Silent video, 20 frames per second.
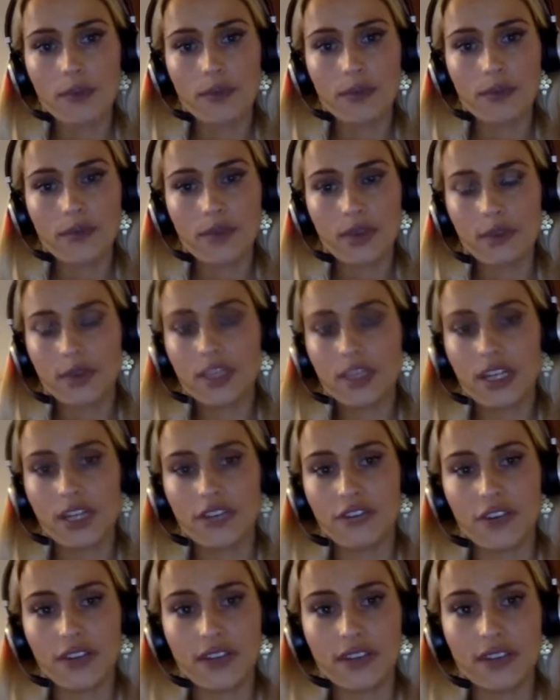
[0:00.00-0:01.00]
I mean, I
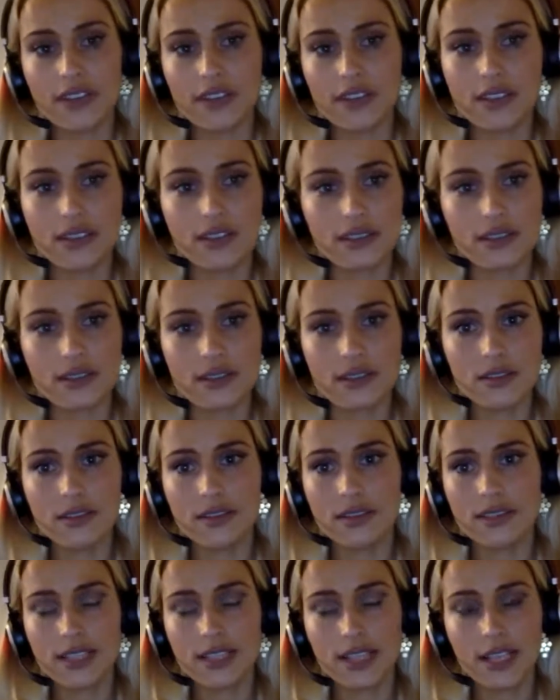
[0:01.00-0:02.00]
find this is
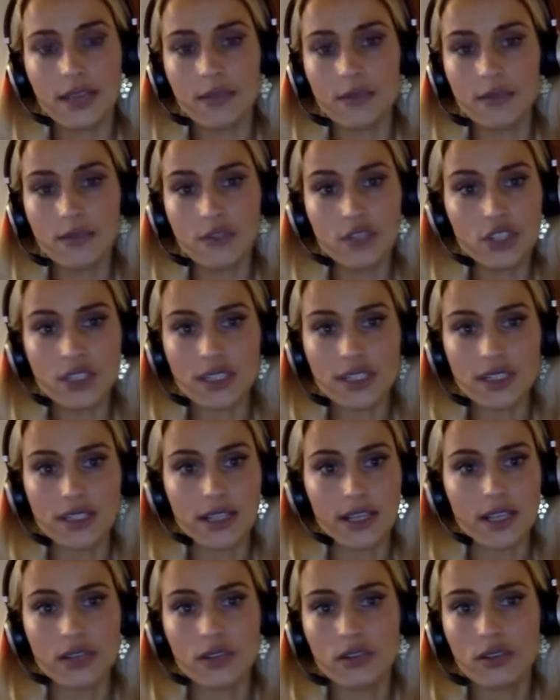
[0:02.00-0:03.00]
the same, just as
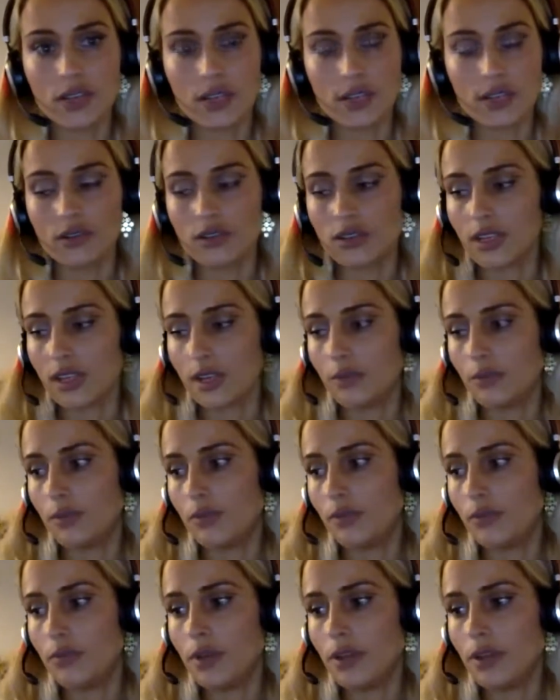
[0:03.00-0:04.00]
like you said,
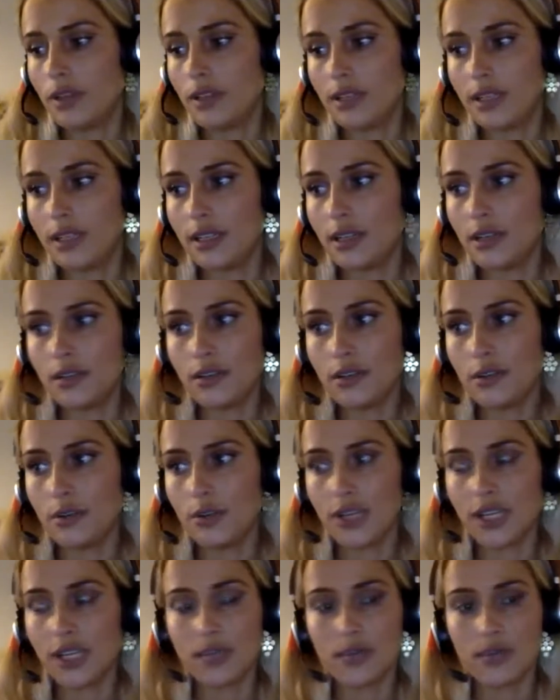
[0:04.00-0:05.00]

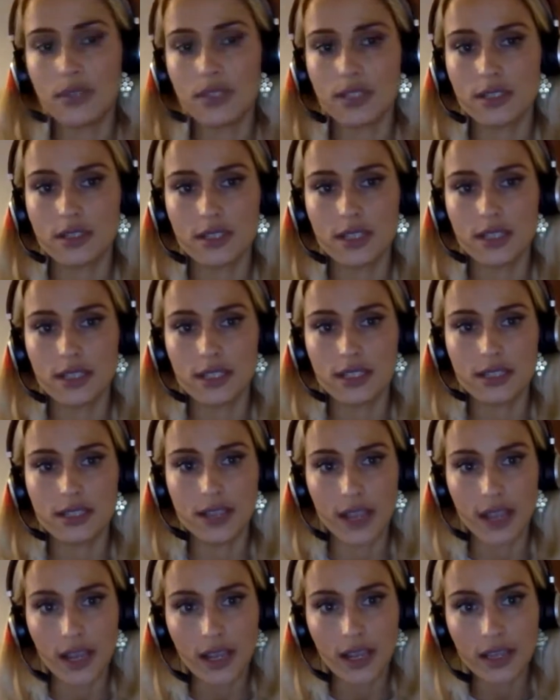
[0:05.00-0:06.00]
we still see it
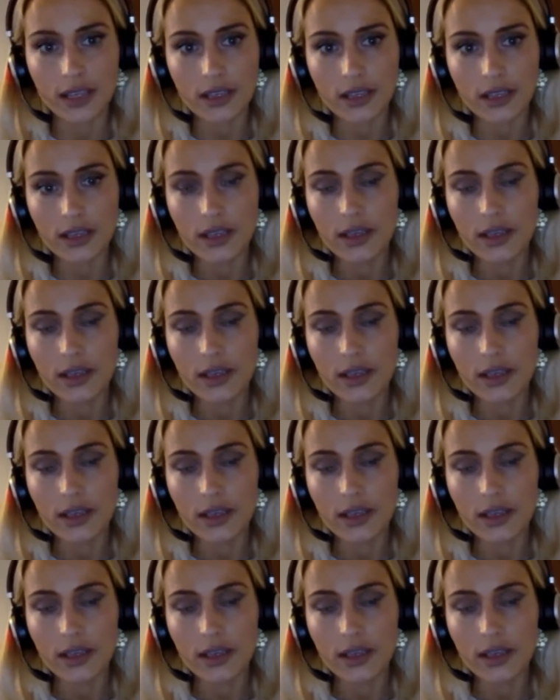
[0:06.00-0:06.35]
today.